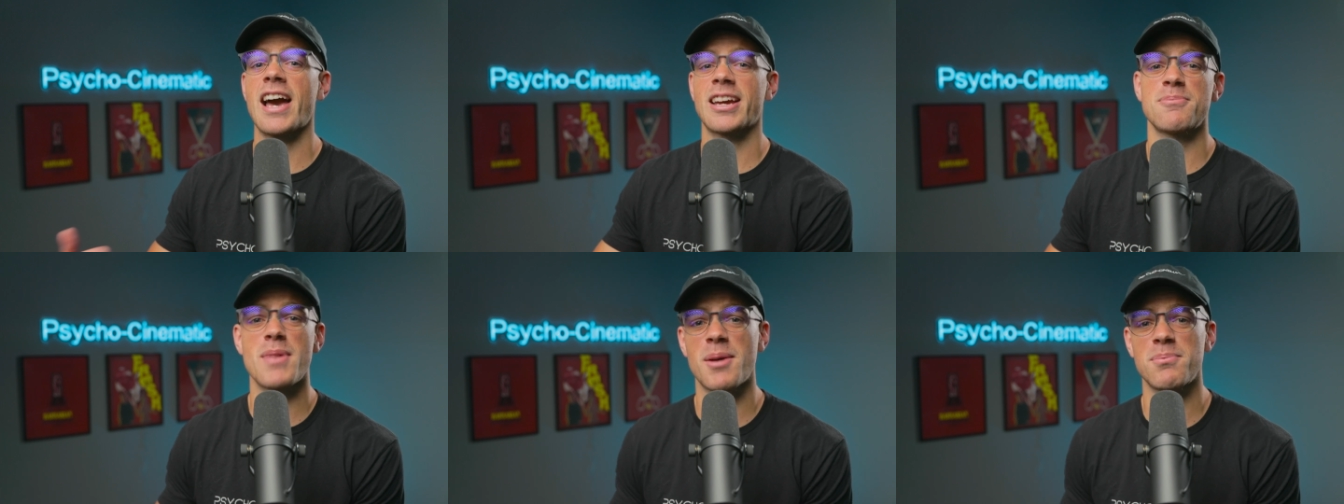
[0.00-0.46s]

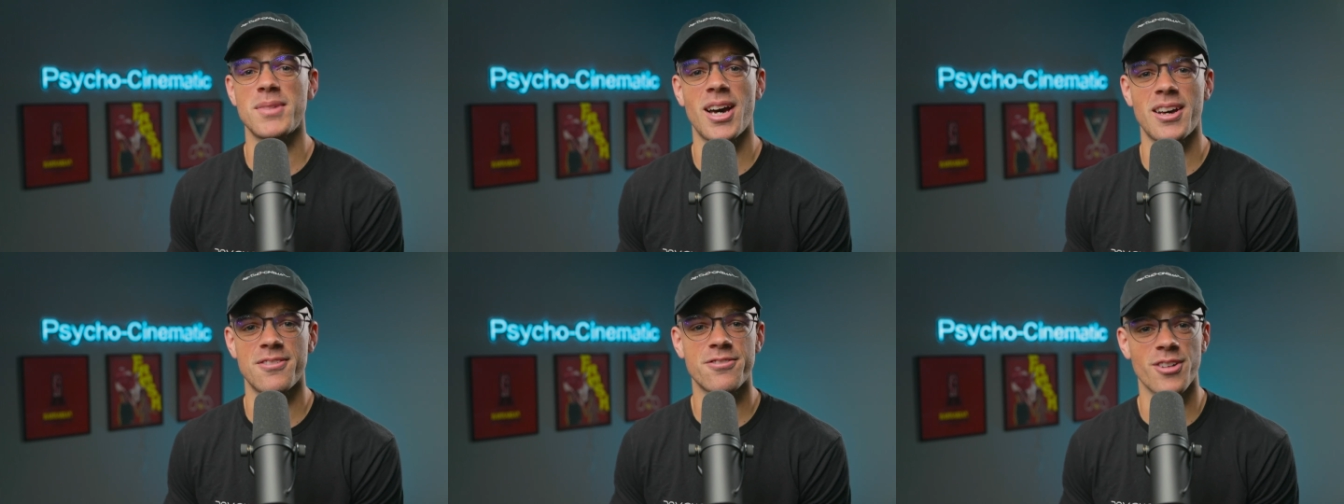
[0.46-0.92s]

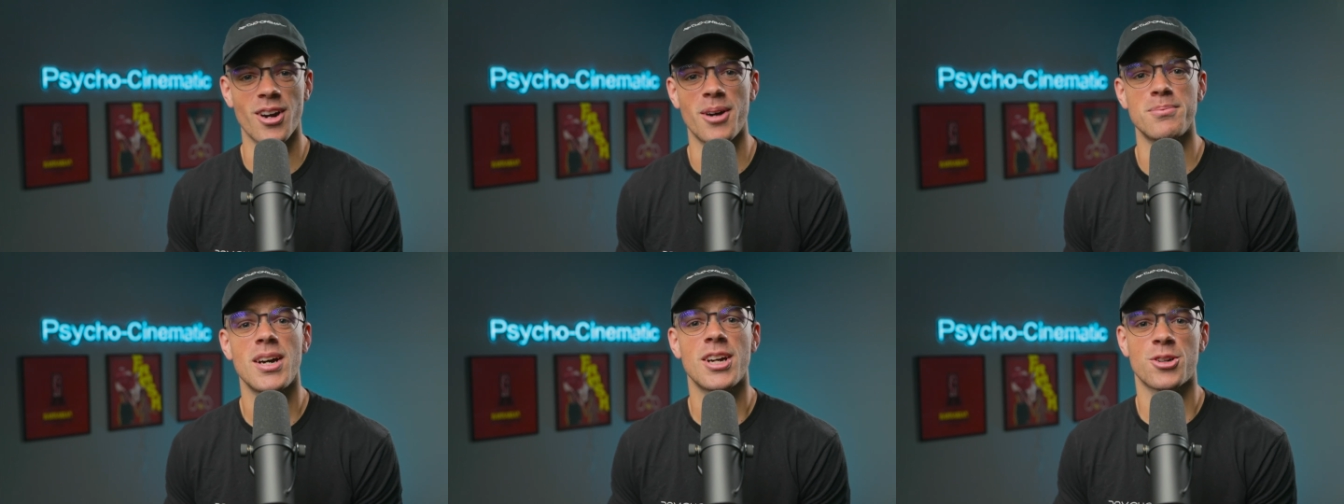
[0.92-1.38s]
Agamemnon
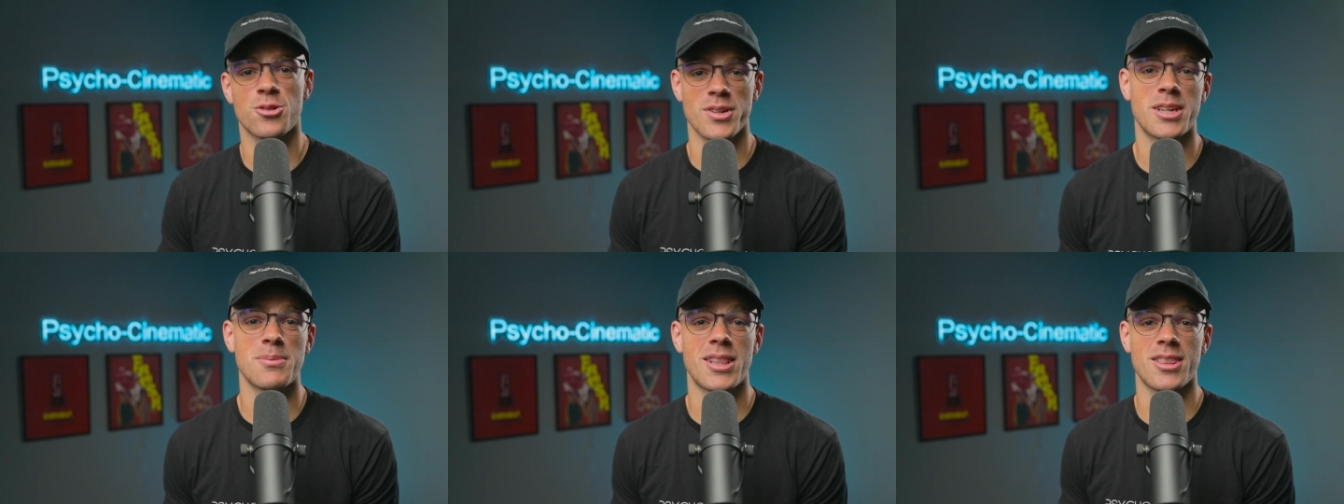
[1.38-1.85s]
from
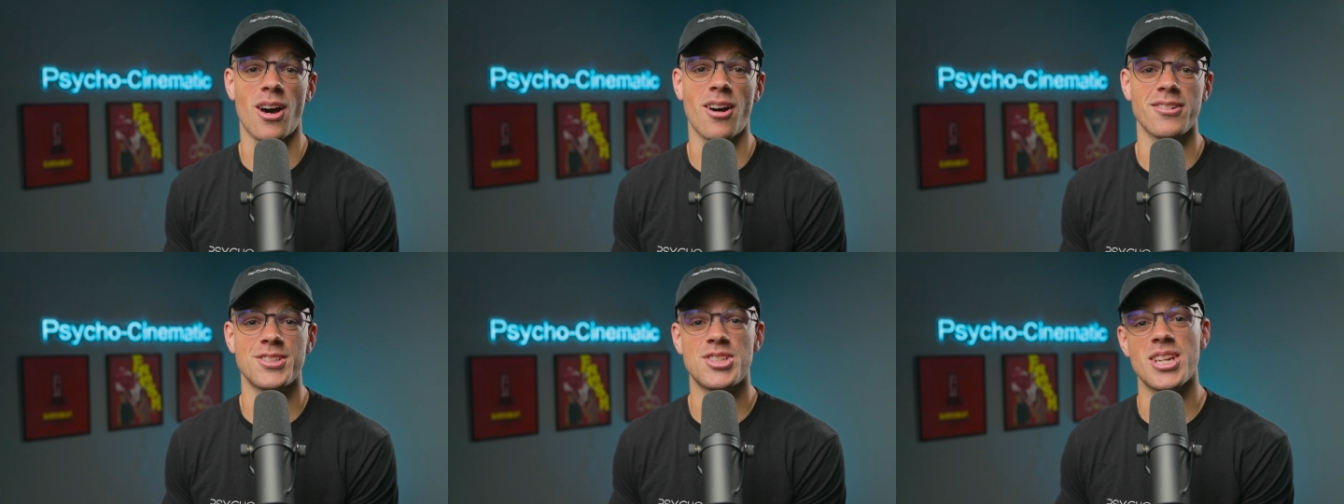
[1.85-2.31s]
Greek
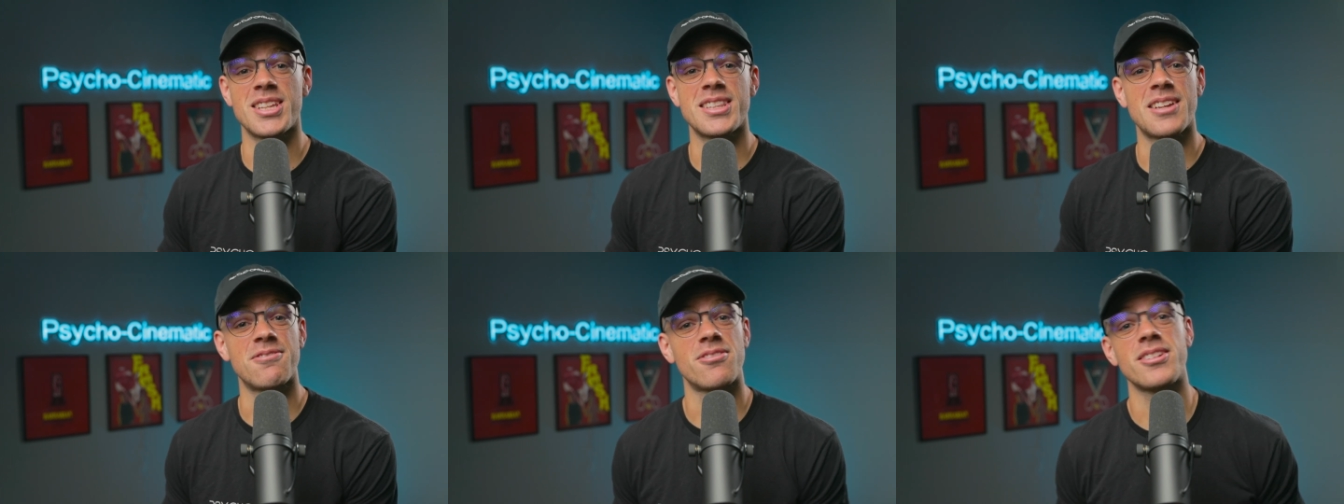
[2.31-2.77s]
mythology, and
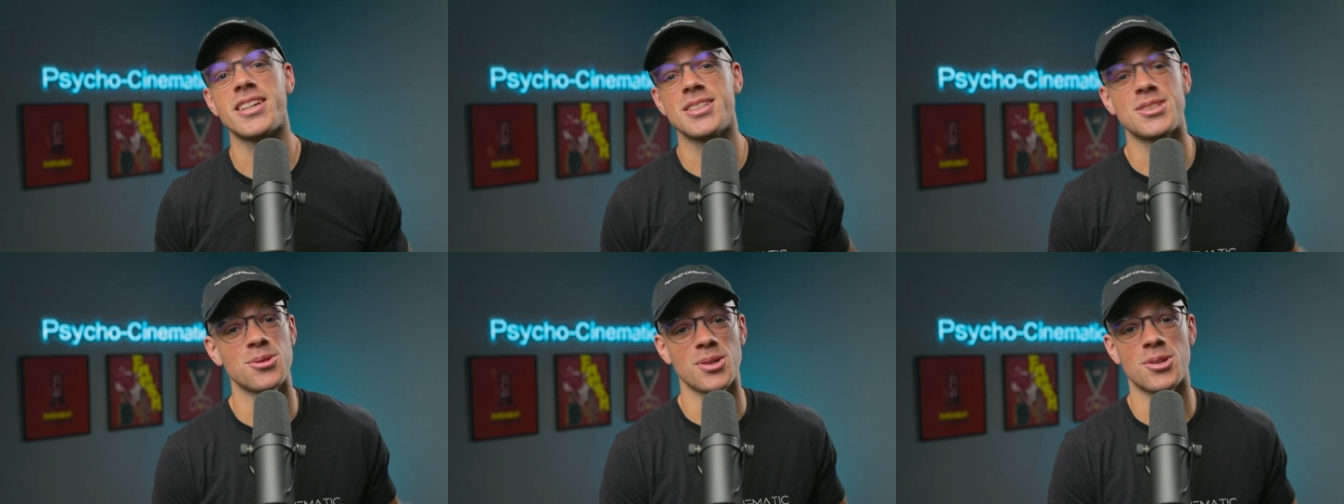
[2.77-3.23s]
then flee
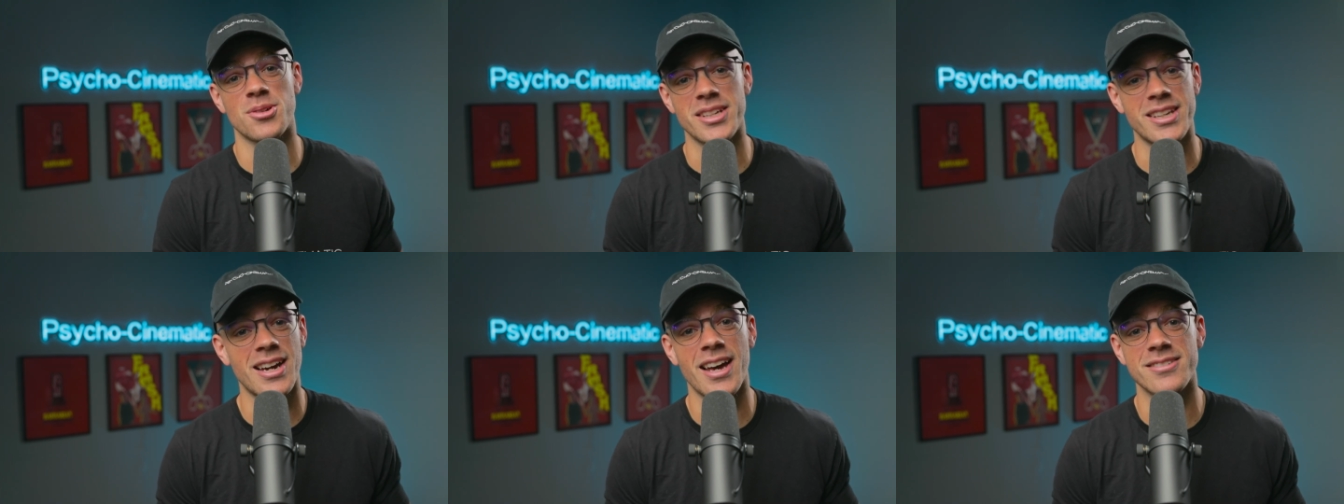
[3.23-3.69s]
to a
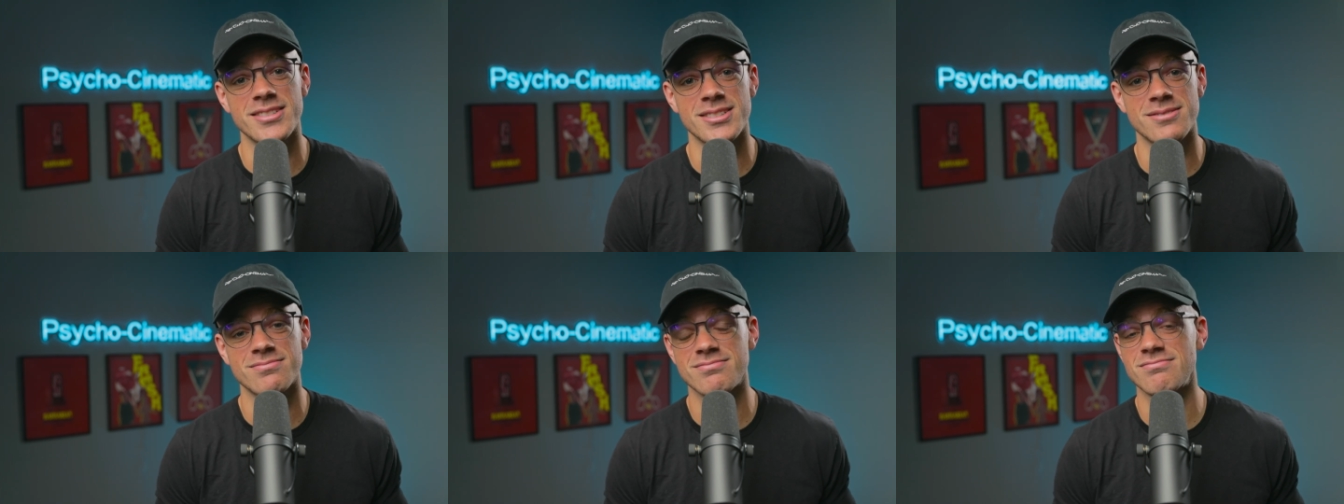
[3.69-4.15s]
Greek island.